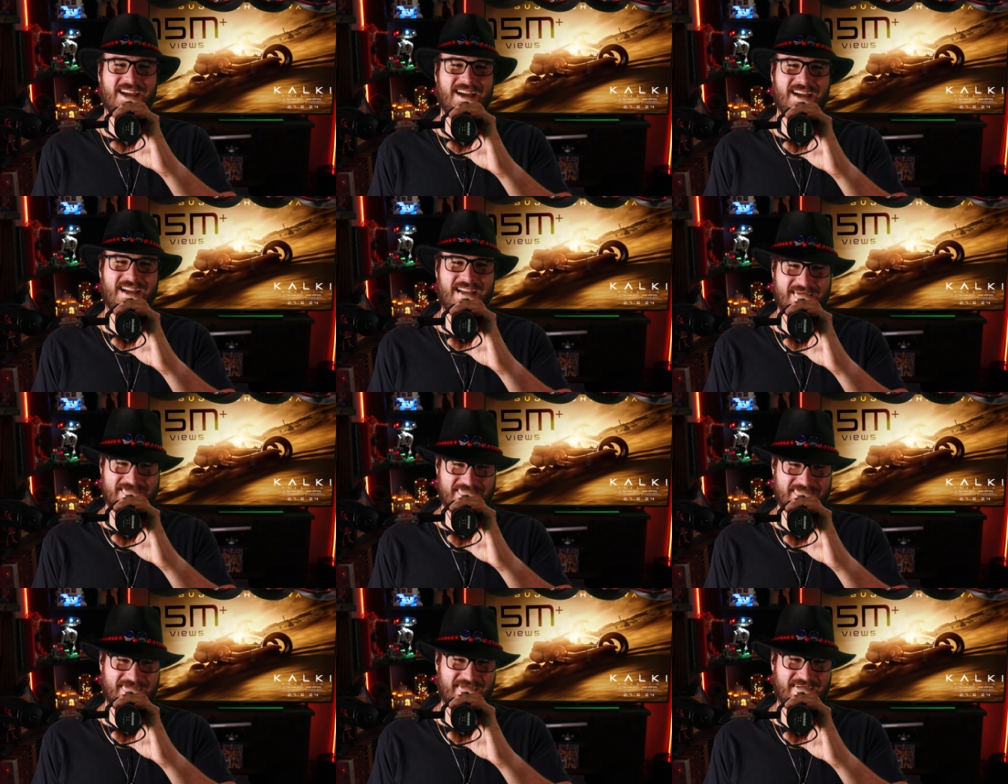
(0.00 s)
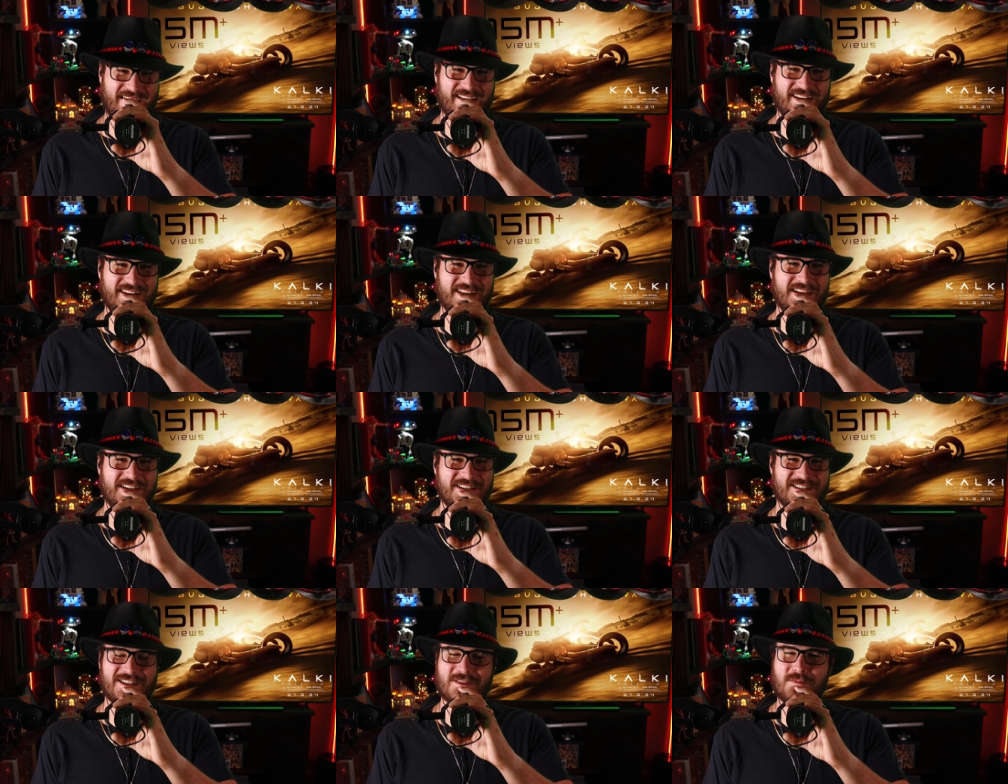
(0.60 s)
and again,
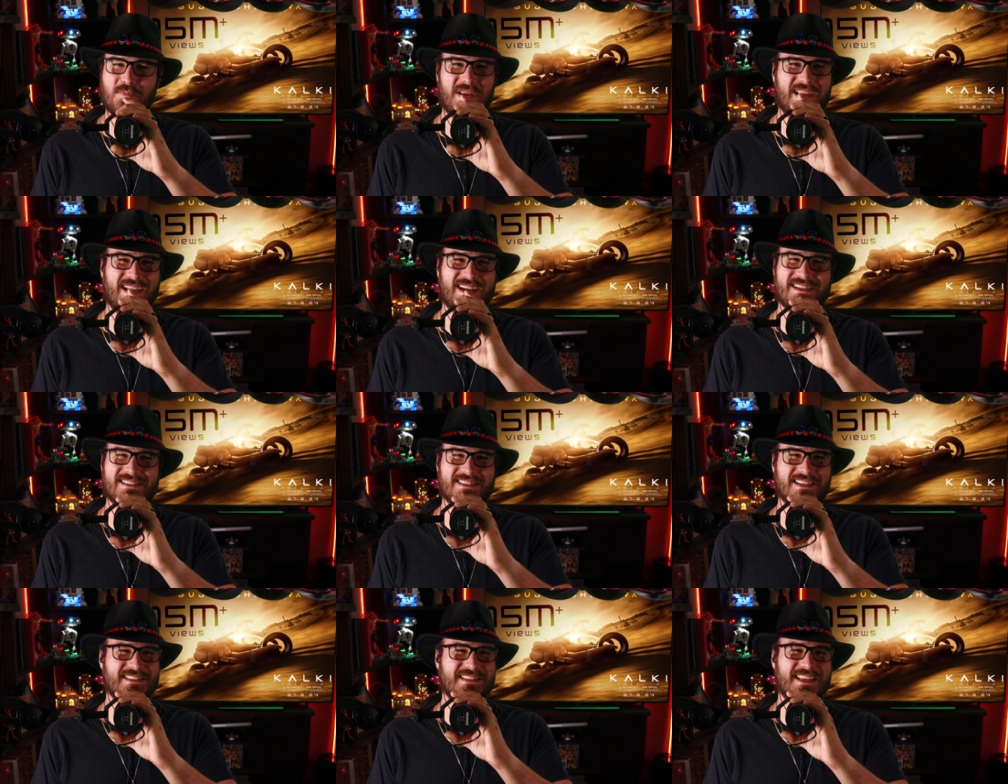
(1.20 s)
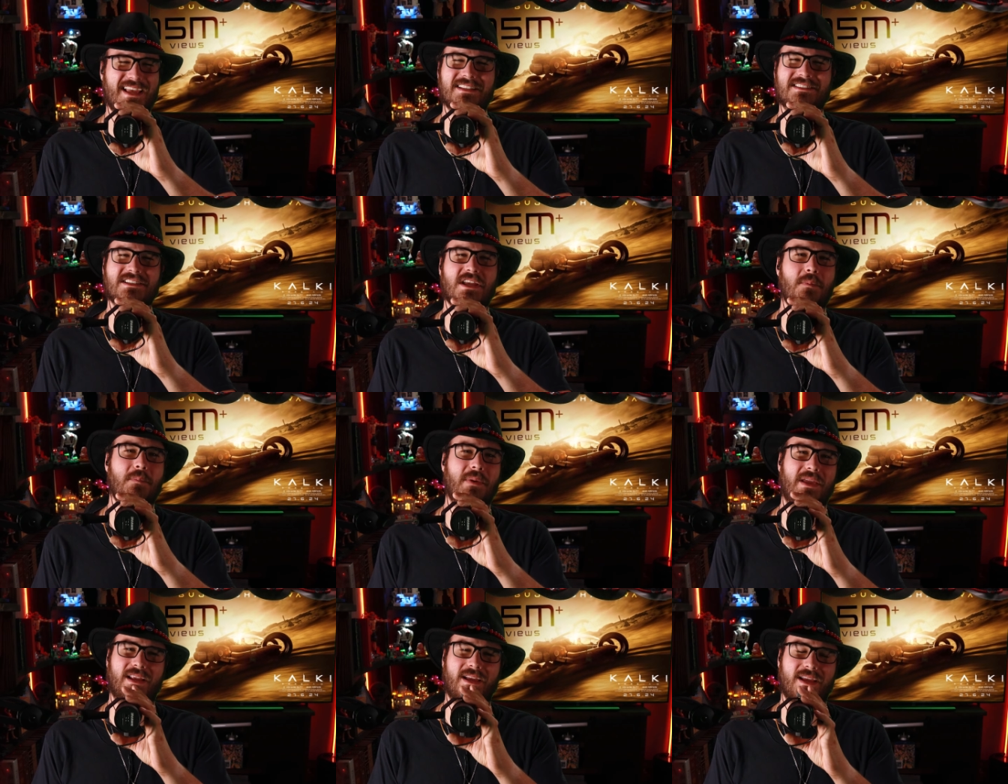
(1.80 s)
just because it's
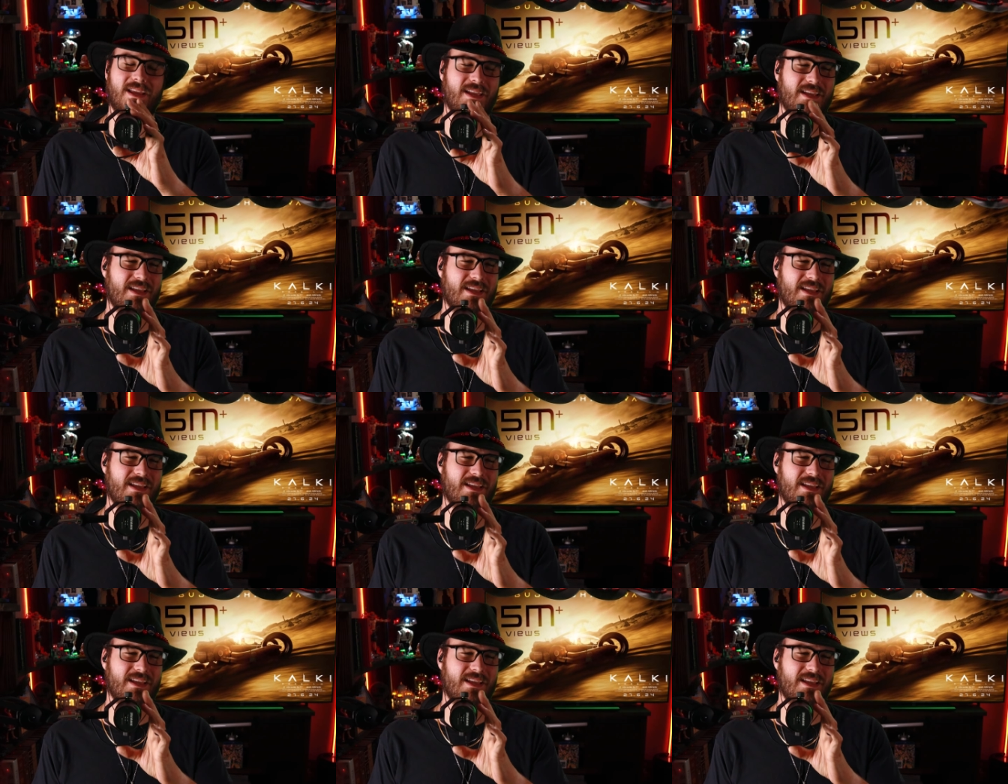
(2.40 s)
comedic.